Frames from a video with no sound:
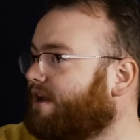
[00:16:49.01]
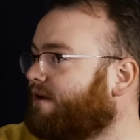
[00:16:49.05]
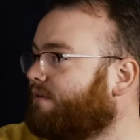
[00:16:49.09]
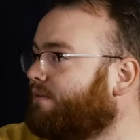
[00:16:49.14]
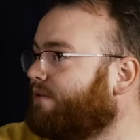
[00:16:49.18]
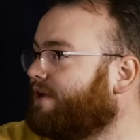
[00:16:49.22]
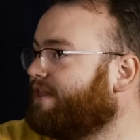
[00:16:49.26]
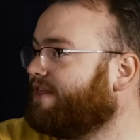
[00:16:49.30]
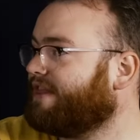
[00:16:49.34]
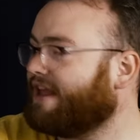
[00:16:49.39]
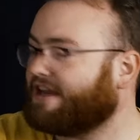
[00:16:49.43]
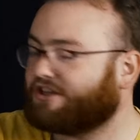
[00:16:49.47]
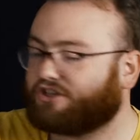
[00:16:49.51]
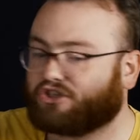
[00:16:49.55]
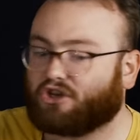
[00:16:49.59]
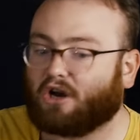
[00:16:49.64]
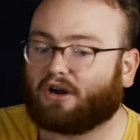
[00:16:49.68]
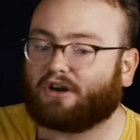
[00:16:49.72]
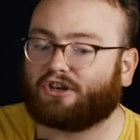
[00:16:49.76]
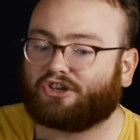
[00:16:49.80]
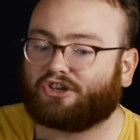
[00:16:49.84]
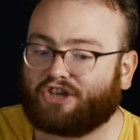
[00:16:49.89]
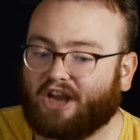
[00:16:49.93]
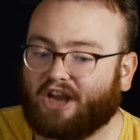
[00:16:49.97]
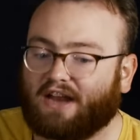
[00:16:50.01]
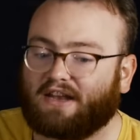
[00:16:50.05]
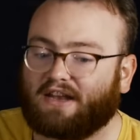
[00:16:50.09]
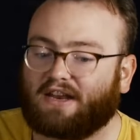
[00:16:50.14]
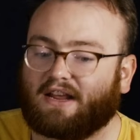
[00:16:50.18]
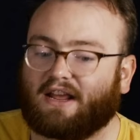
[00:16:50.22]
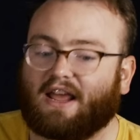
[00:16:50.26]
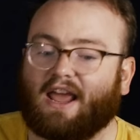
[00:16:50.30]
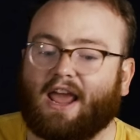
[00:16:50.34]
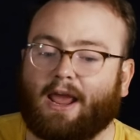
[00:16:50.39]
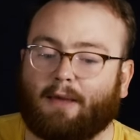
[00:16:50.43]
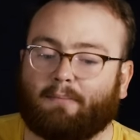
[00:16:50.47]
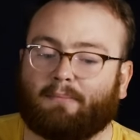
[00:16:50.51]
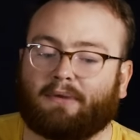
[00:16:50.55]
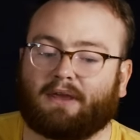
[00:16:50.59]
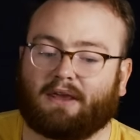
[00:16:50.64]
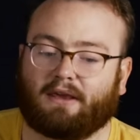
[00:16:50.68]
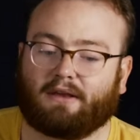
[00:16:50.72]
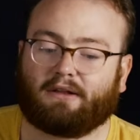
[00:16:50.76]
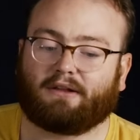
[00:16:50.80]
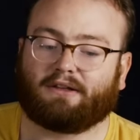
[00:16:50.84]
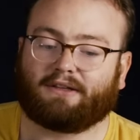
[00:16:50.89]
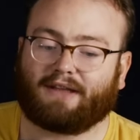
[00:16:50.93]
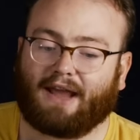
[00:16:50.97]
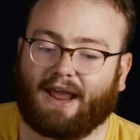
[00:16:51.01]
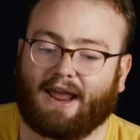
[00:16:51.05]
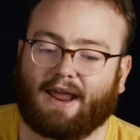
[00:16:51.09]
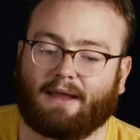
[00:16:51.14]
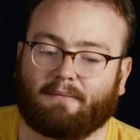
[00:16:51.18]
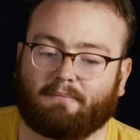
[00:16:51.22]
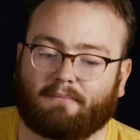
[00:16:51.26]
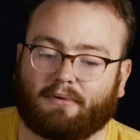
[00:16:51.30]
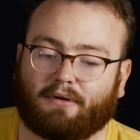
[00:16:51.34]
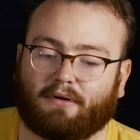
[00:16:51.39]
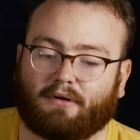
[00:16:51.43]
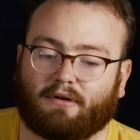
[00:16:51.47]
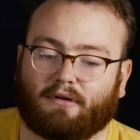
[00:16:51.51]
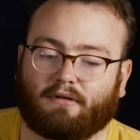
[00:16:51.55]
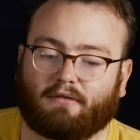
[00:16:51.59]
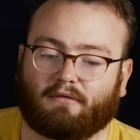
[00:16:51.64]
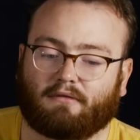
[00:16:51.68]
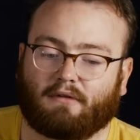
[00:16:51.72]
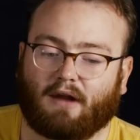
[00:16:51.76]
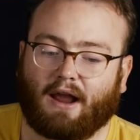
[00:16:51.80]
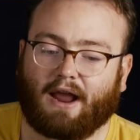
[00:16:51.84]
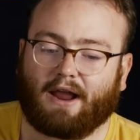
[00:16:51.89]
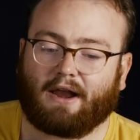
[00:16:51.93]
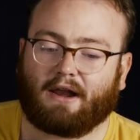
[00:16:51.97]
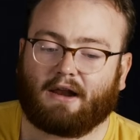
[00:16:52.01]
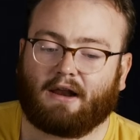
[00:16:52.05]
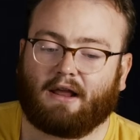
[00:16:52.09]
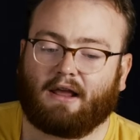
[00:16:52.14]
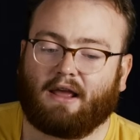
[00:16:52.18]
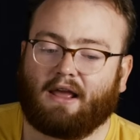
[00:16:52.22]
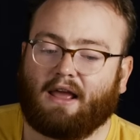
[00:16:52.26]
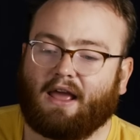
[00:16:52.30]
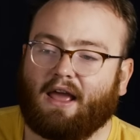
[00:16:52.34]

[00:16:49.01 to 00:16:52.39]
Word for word: When, when they start chanting ape killed ape, yeah. right?